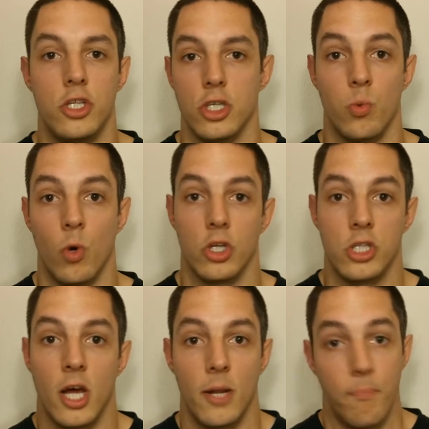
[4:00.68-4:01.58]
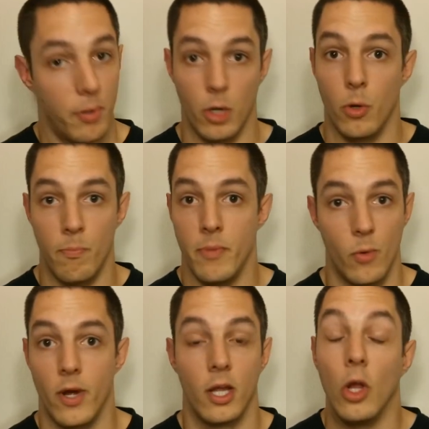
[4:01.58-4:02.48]
I just watched had blown
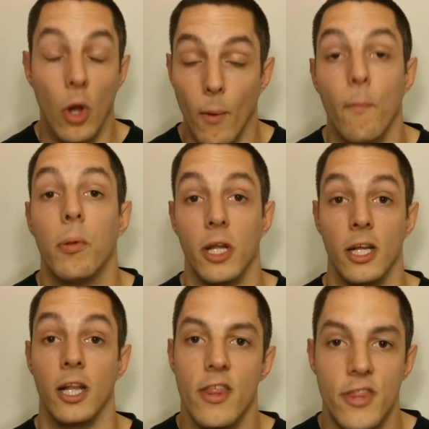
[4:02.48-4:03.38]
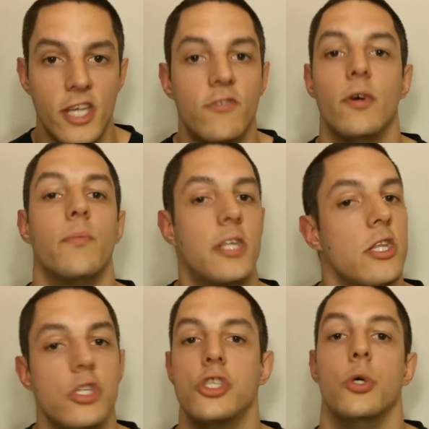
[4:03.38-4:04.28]
me away completely. This film
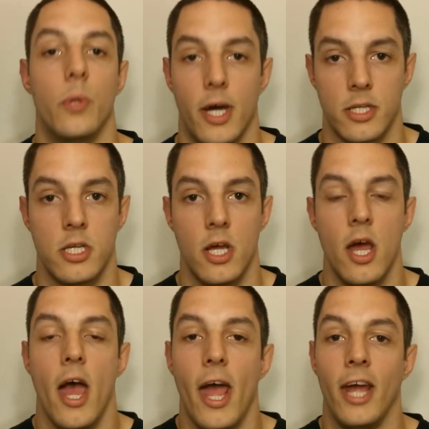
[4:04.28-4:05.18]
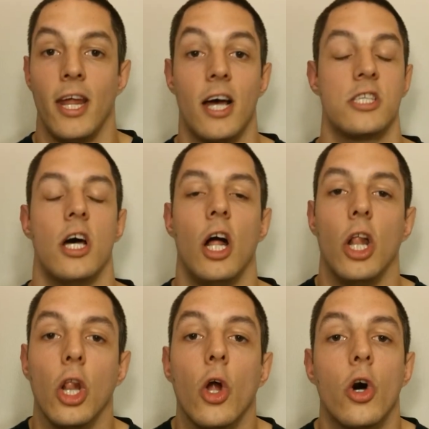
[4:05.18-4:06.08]
didn't do that. It has
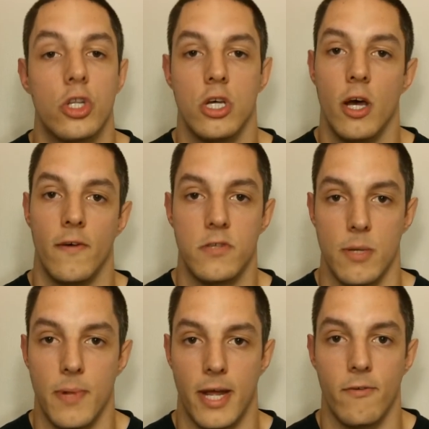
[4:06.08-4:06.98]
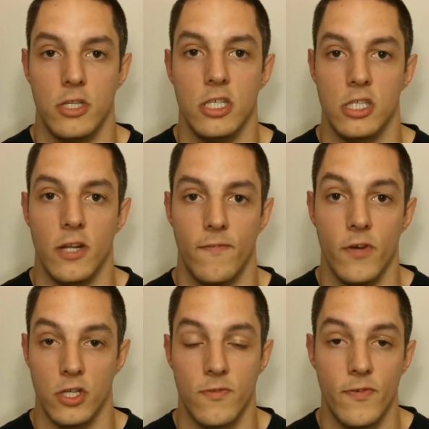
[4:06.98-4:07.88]
a lot of similarities to
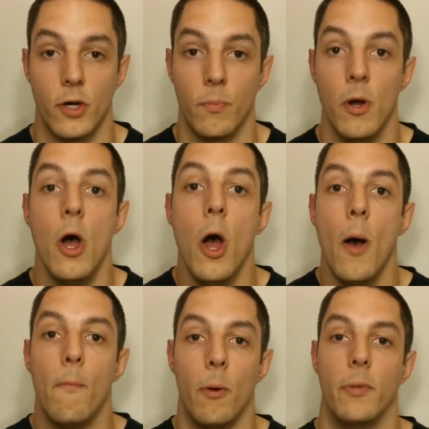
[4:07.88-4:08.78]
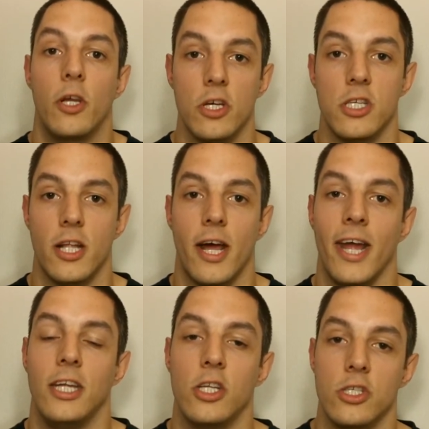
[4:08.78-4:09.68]
the first film, but because of
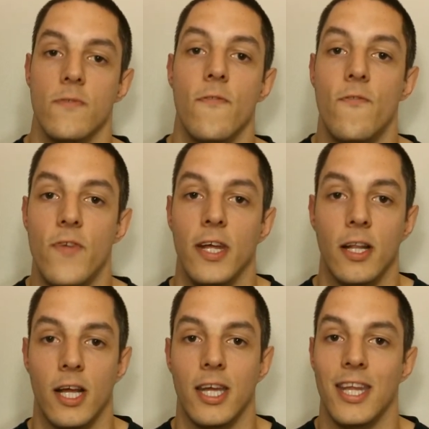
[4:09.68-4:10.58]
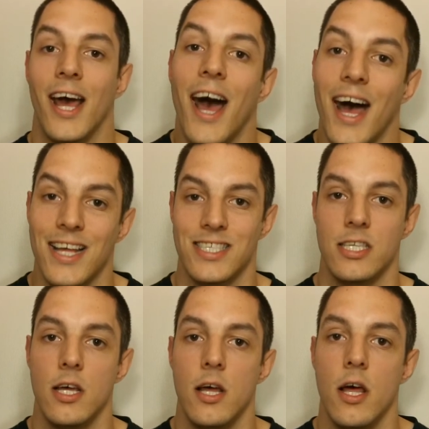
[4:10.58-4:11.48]
that, it doesn't feel like it
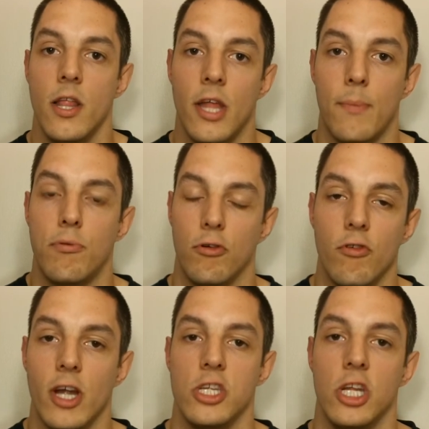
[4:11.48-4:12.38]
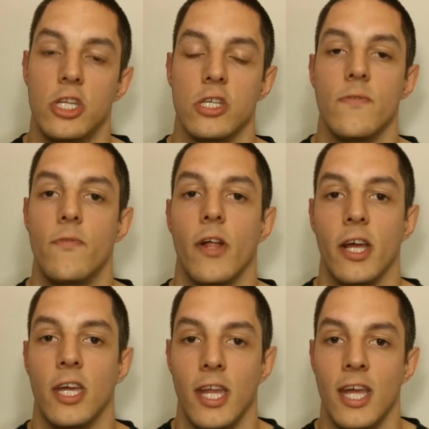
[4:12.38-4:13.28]
has that progression. It doesn't feel
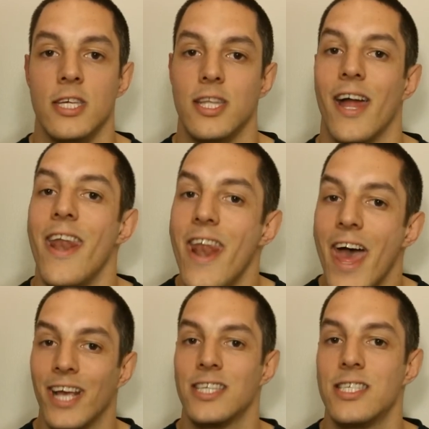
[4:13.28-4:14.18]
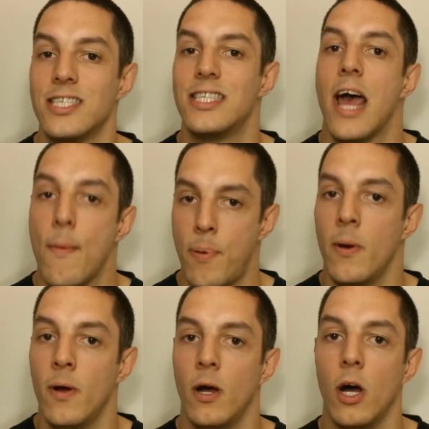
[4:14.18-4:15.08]
like it is that next step
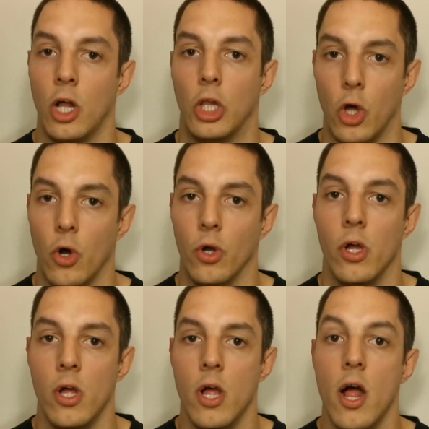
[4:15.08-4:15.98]
along